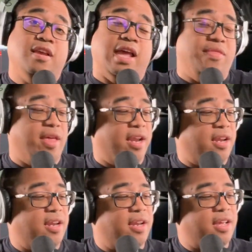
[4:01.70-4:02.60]
And
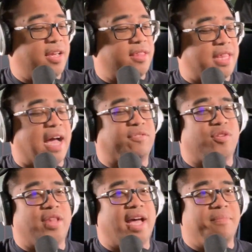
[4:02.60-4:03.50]
then
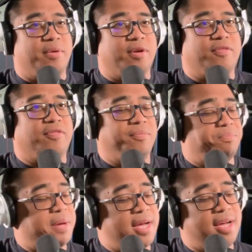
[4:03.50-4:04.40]
after that move,
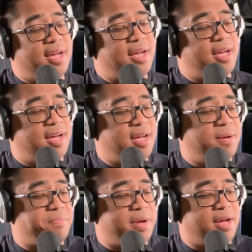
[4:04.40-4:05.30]

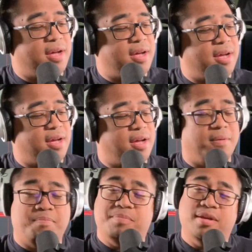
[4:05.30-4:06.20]
bum,
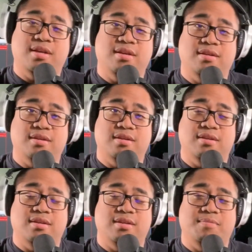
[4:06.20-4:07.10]
bum,
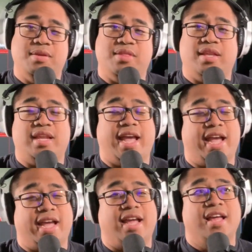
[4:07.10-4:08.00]
bum, and then
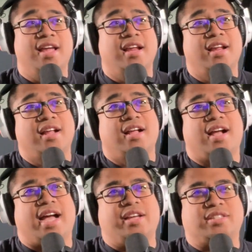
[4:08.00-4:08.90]
A,
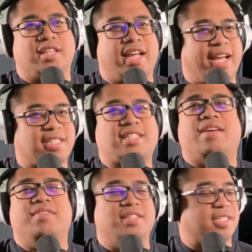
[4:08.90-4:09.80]
I use an
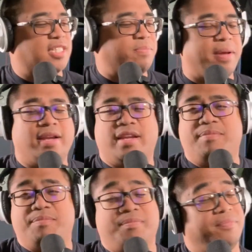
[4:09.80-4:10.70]
A7 suspended
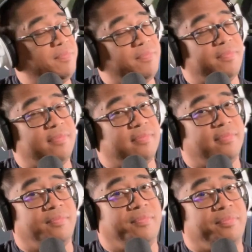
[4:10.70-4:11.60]

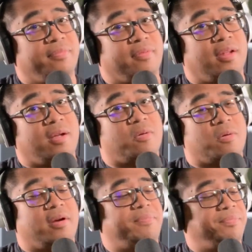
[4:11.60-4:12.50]

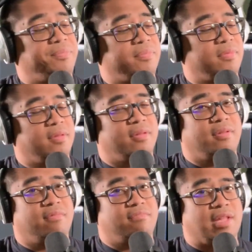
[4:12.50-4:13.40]
chord.
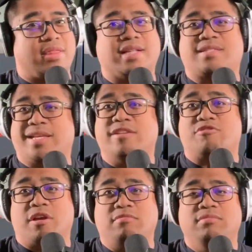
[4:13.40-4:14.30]
And that's the
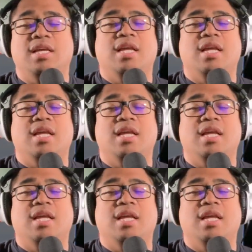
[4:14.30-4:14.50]
intro.